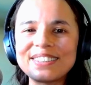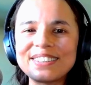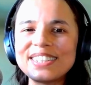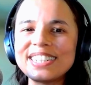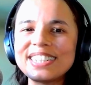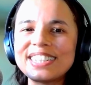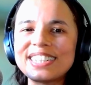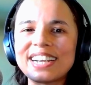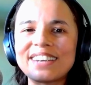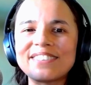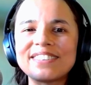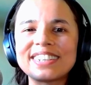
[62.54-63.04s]

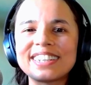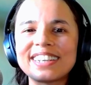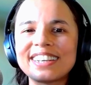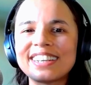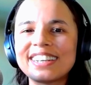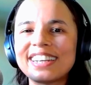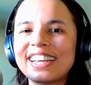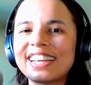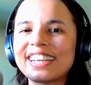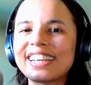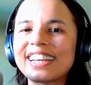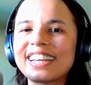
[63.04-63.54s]
Lucy
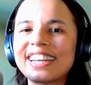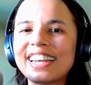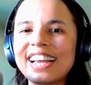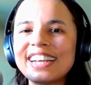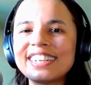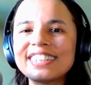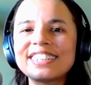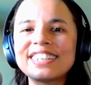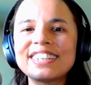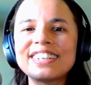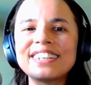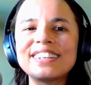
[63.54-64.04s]
Sheridan in
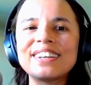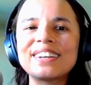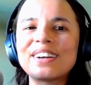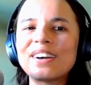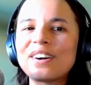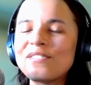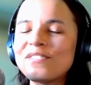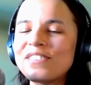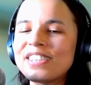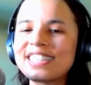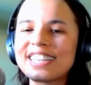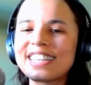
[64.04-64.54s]
connection,
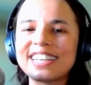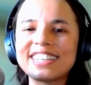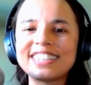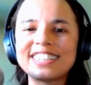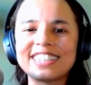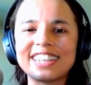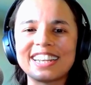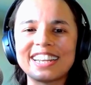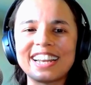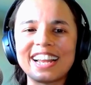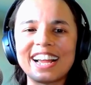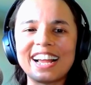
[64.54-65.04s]

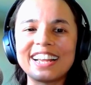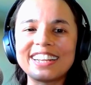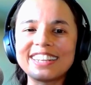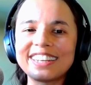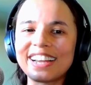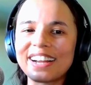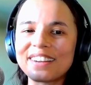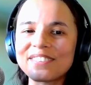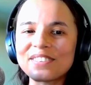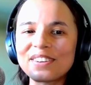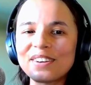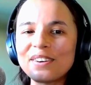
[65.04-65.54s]
conversation,
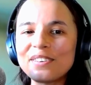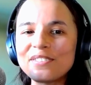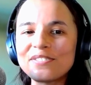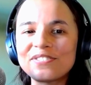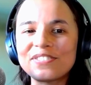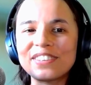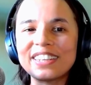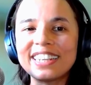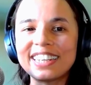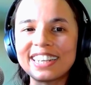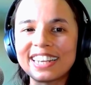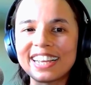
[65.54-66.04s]
and I've got
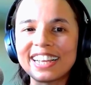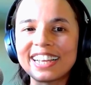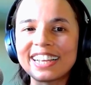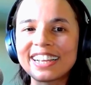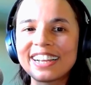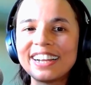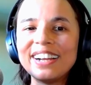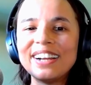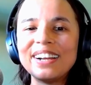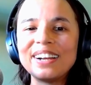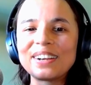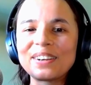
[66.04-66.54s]
a
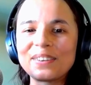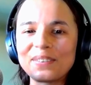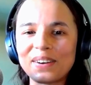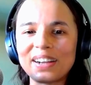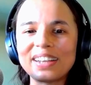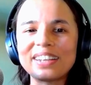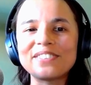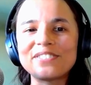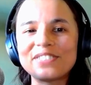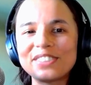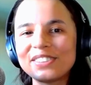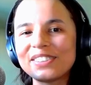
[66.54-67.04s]
feeling
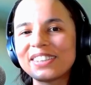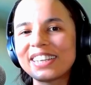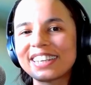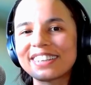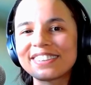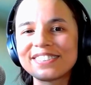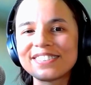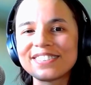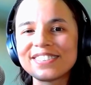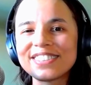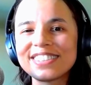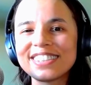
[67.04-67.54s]
quite a few
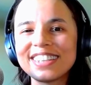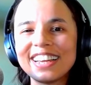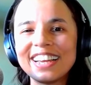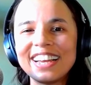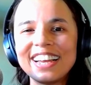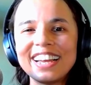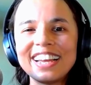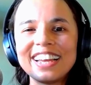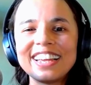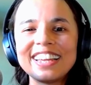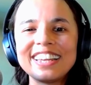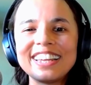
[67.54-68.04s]
giggles.
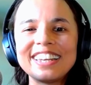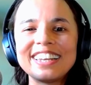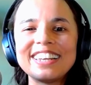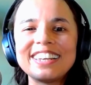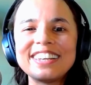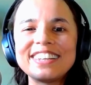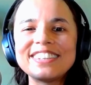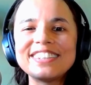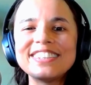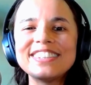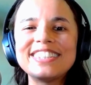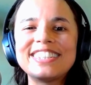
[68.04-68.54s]

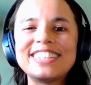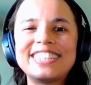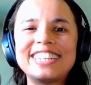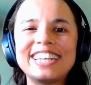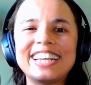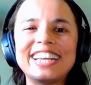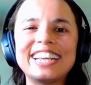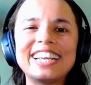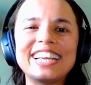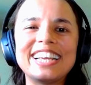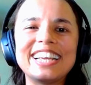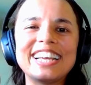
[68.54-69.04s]

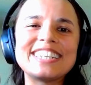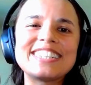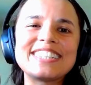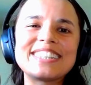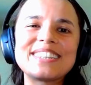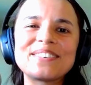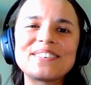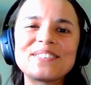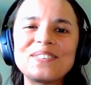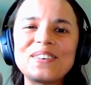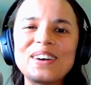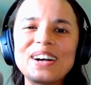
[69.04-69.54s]
Lucy is
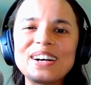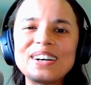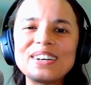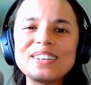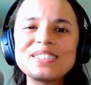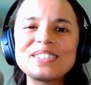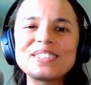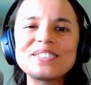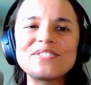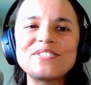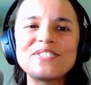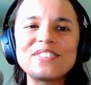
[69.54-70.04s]
the
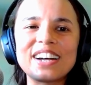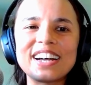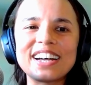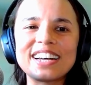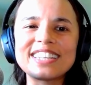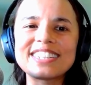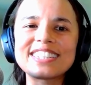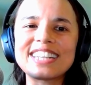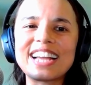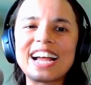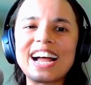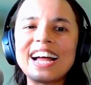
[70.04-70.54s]
world's
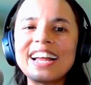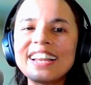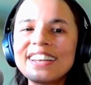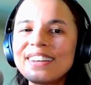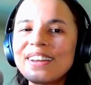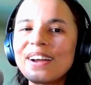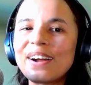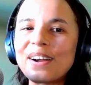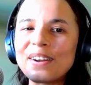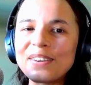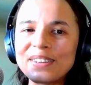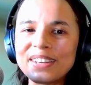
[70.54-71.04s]
first
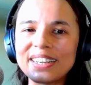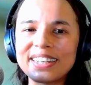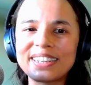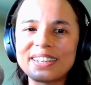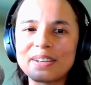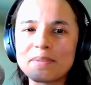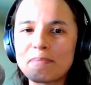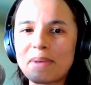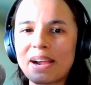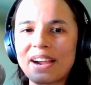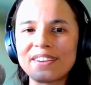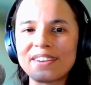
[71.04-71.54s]
and only
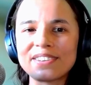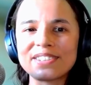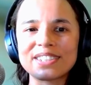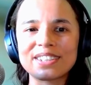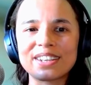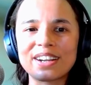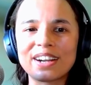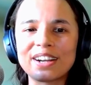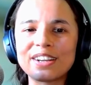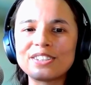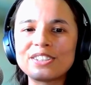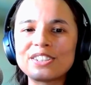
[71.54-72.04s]

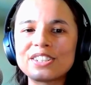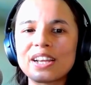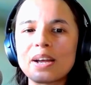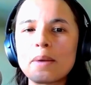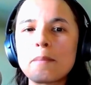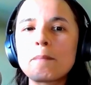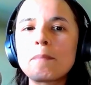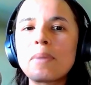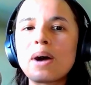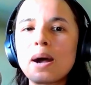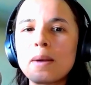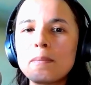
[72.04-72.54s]
comparison coach
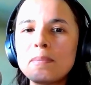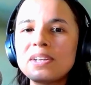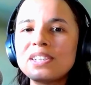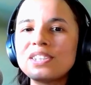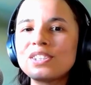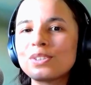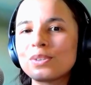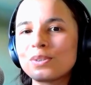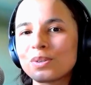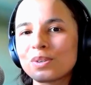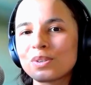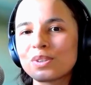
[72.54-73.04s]
and
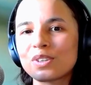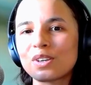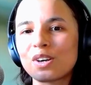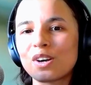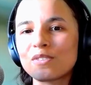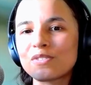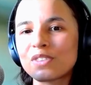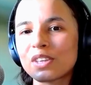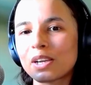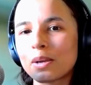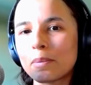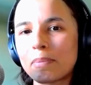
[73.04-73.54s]
published author
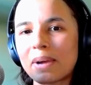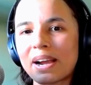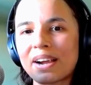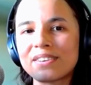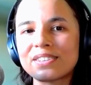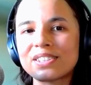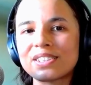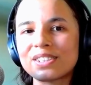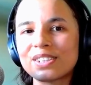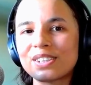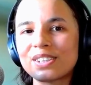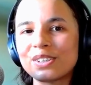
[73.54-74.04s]
of The
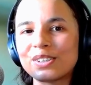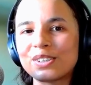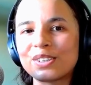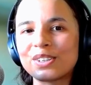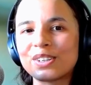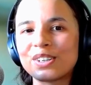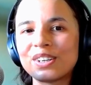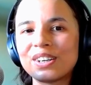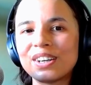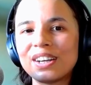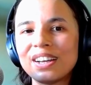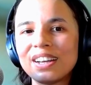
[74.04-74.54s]
Comparison
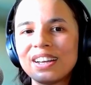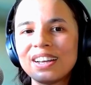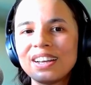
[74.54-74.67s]
Cure.